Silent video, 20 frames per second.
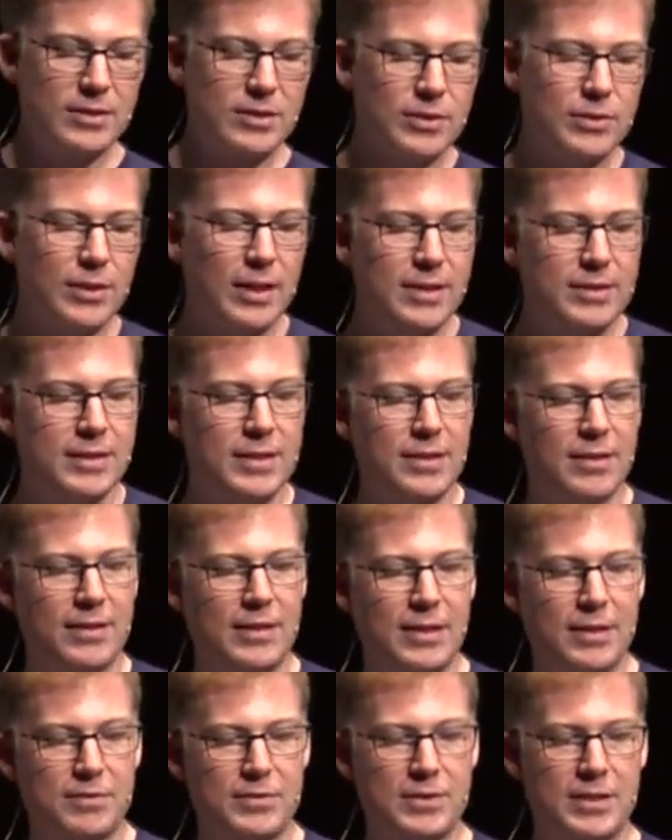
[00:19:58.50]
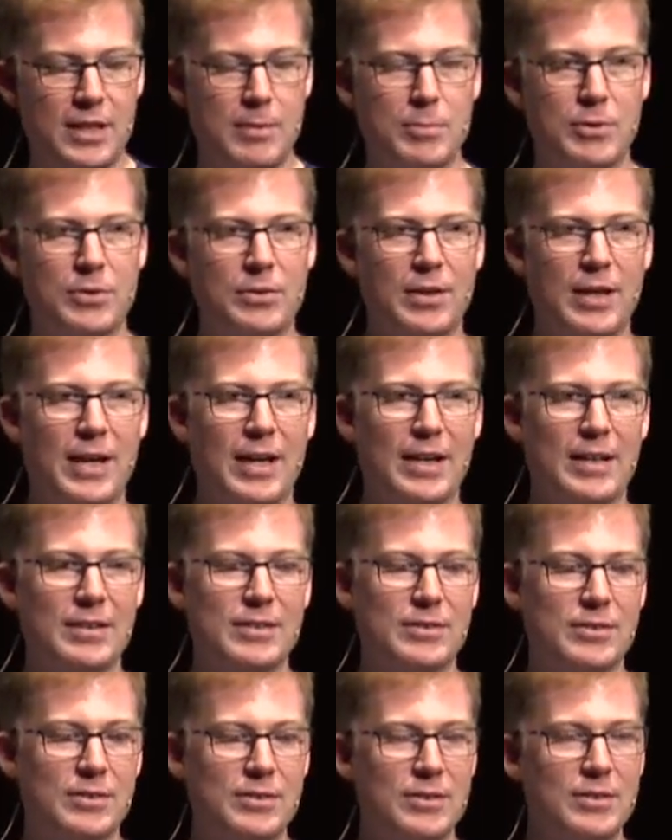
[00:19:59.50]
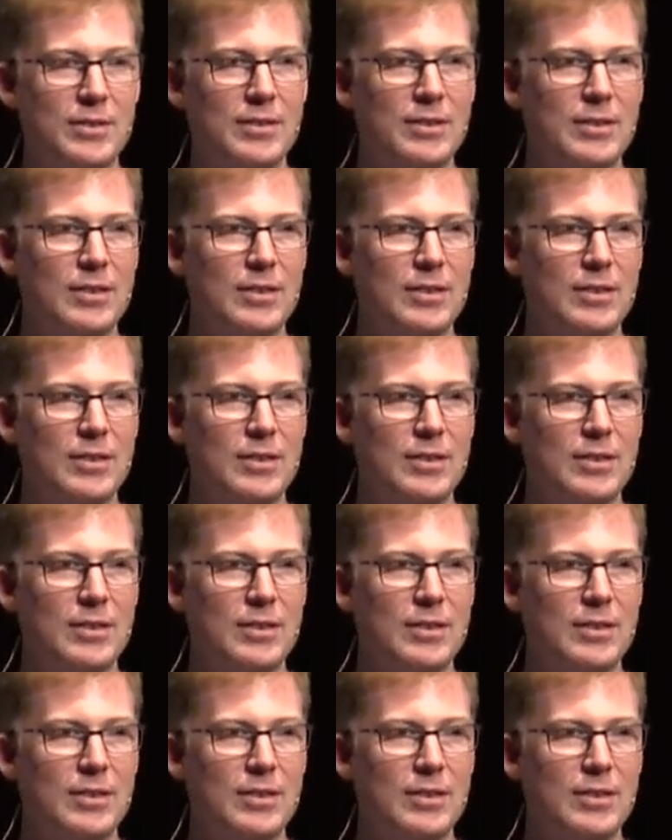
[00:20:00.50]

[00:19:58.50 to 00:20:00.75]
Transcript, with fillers: a good idea to think of Skiboot as